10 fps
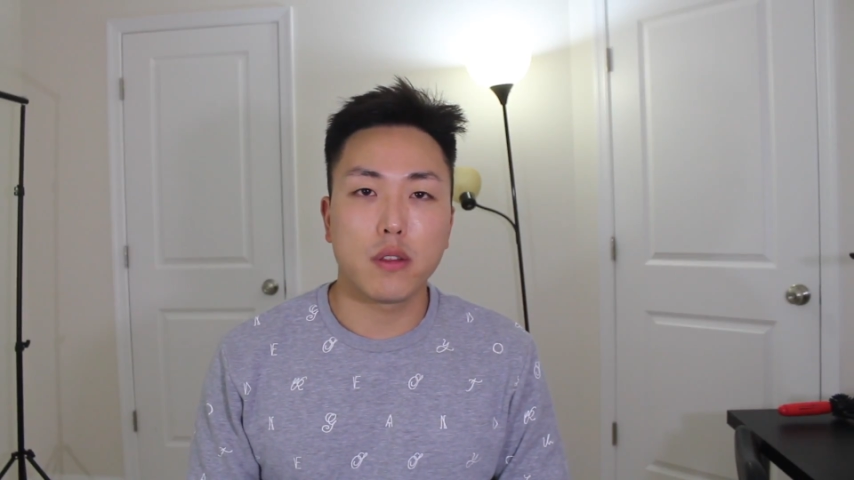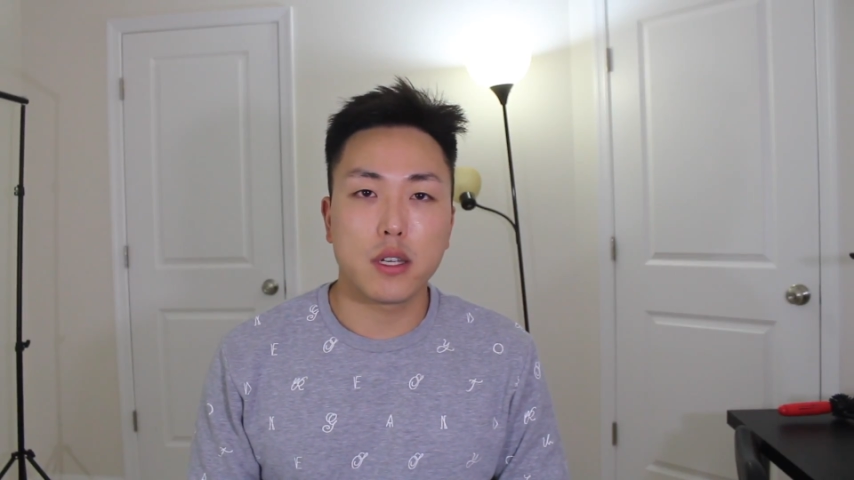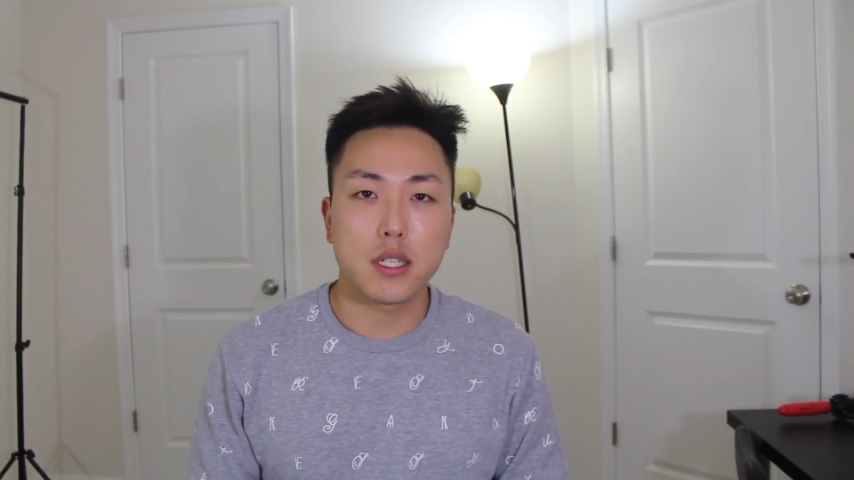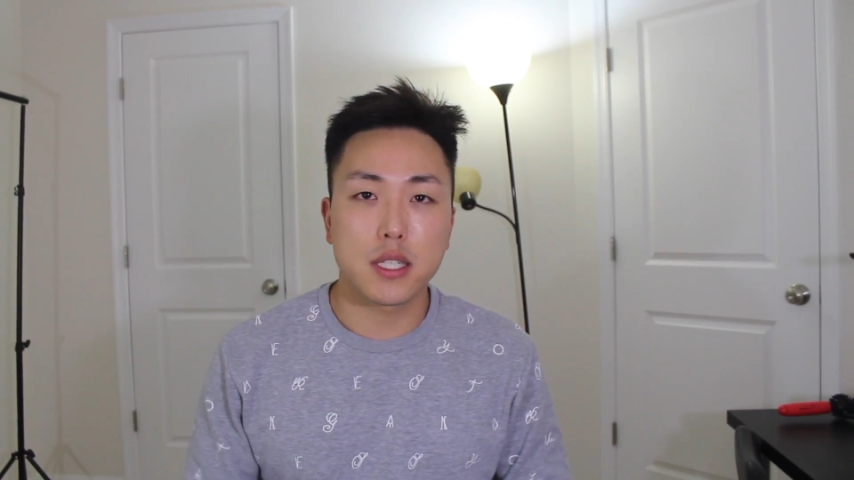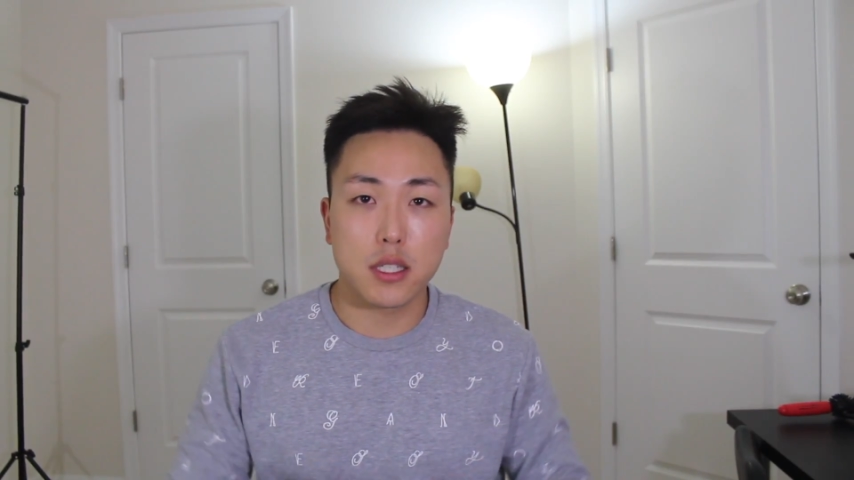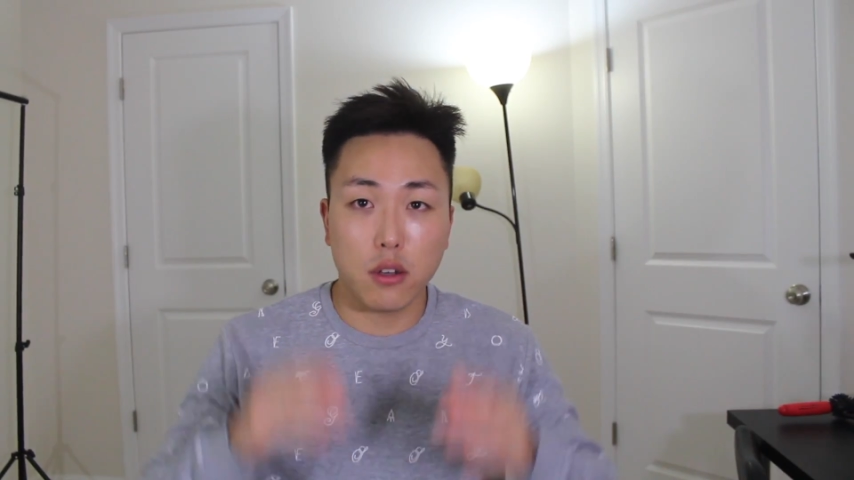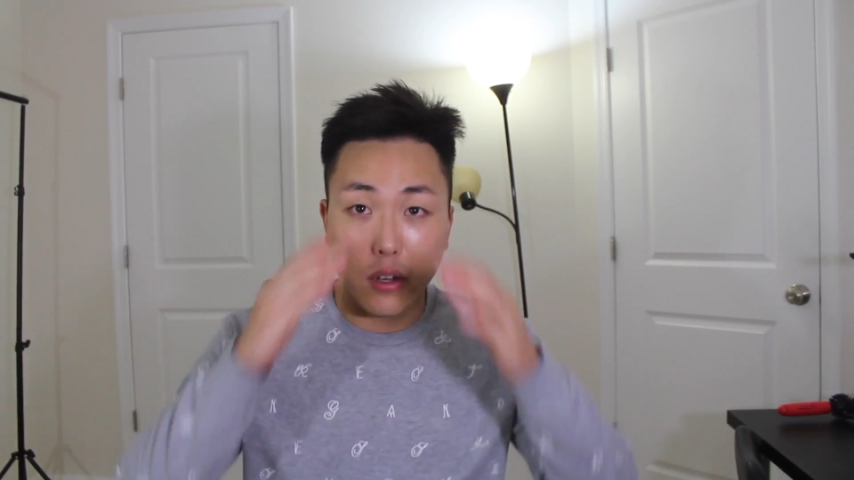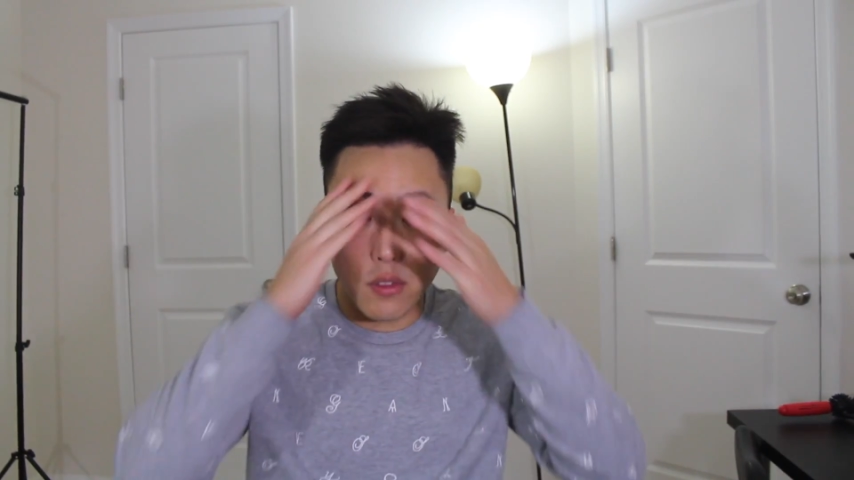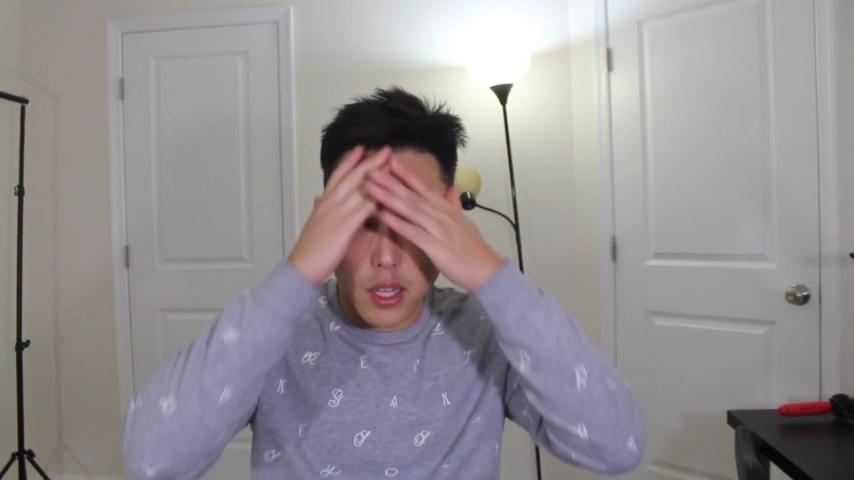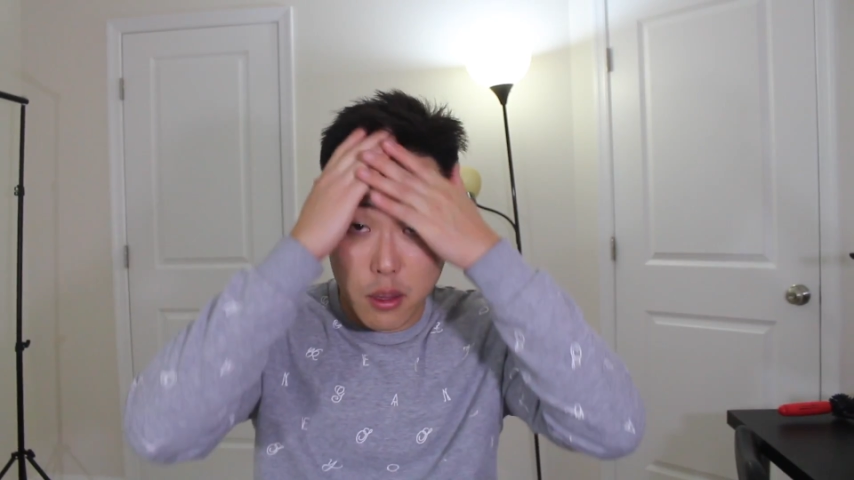this
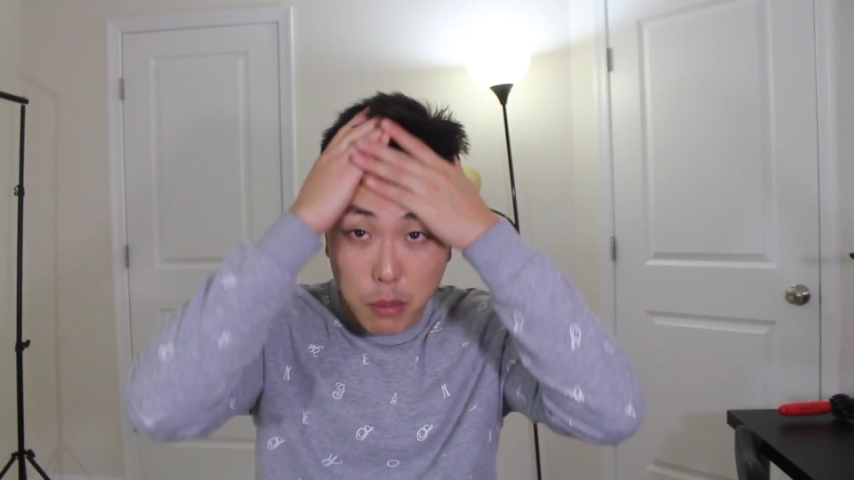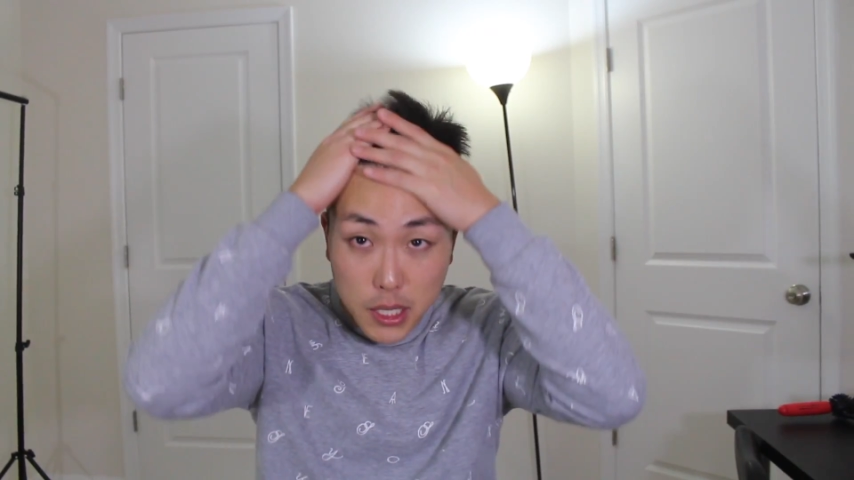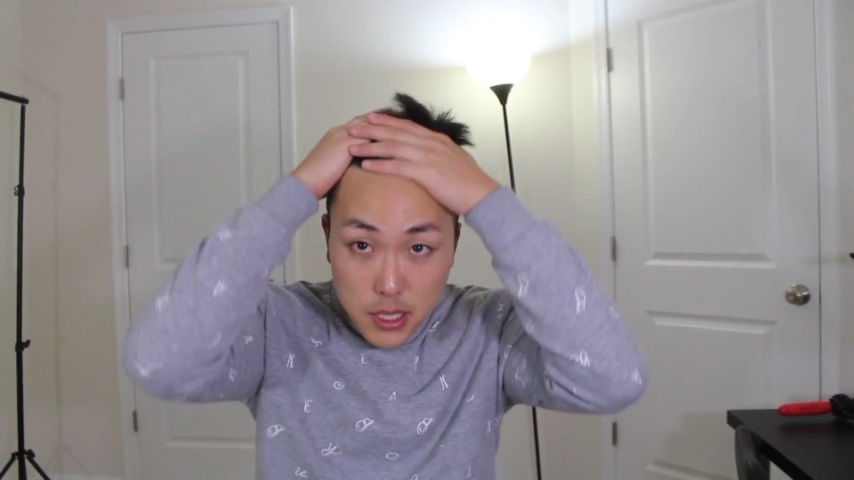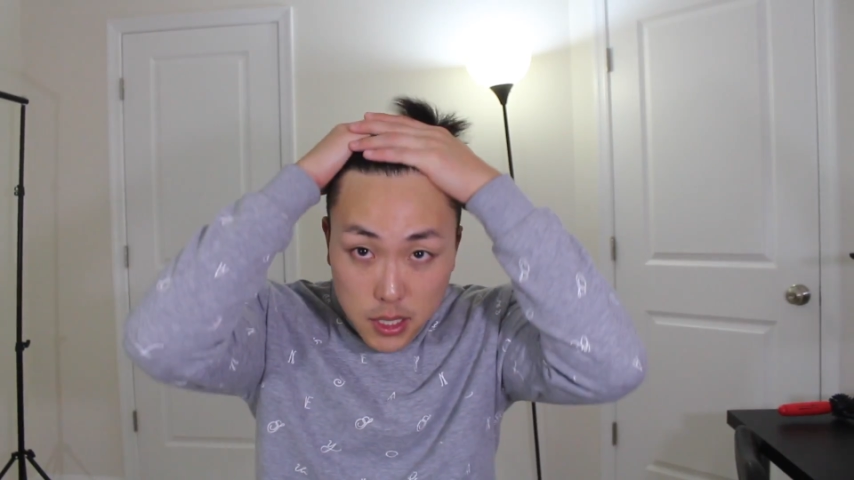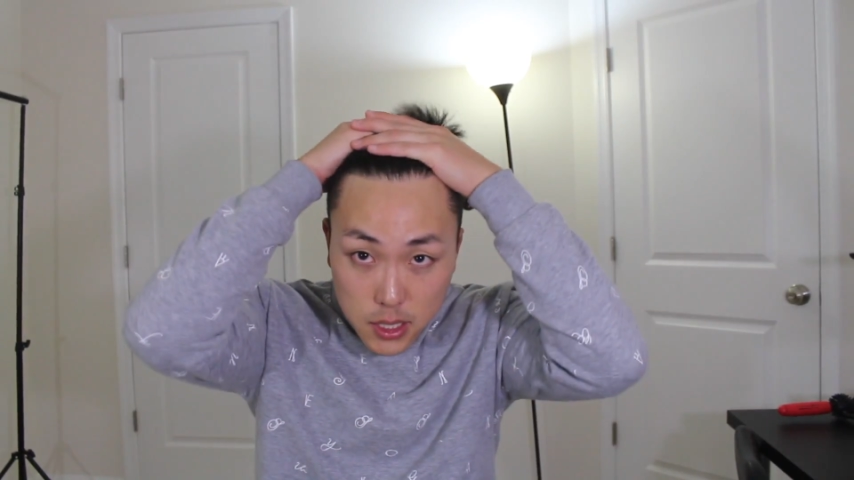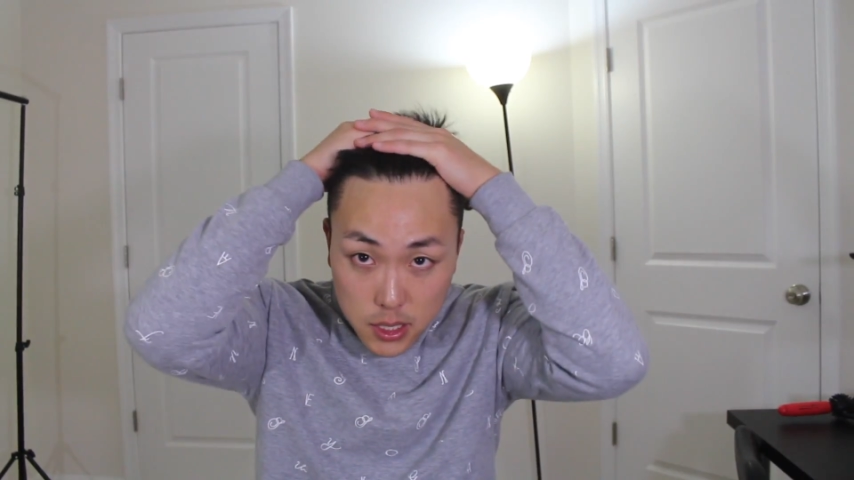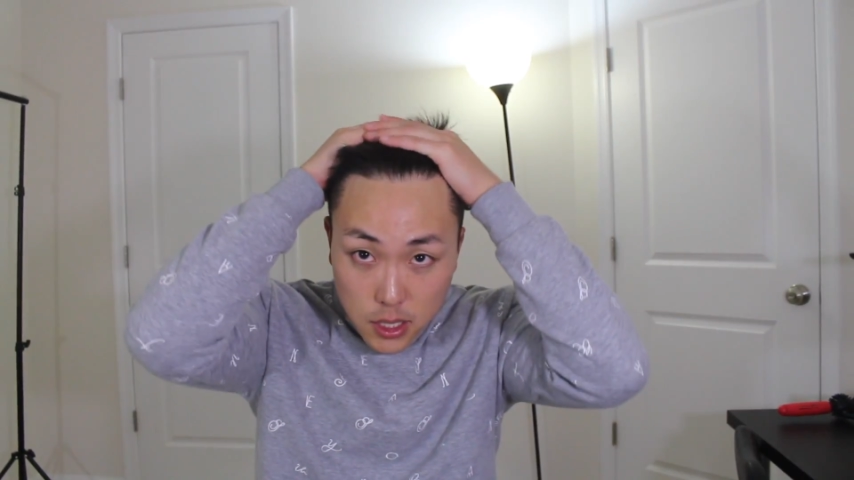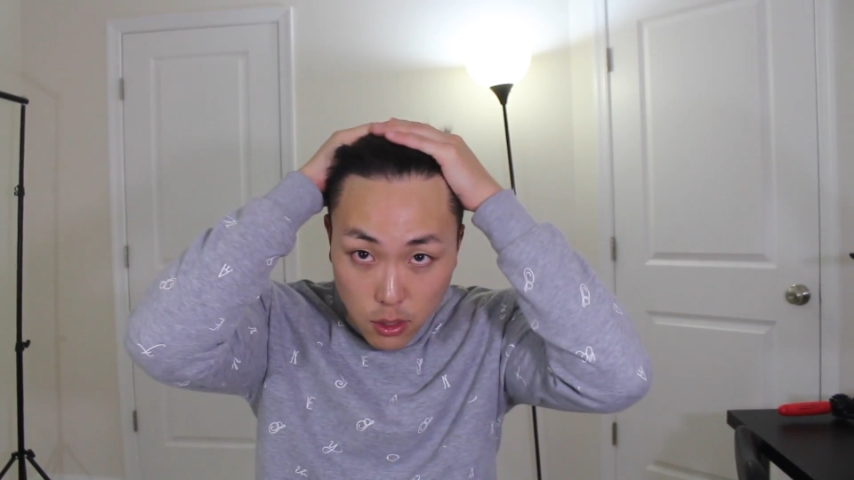on a daily basis.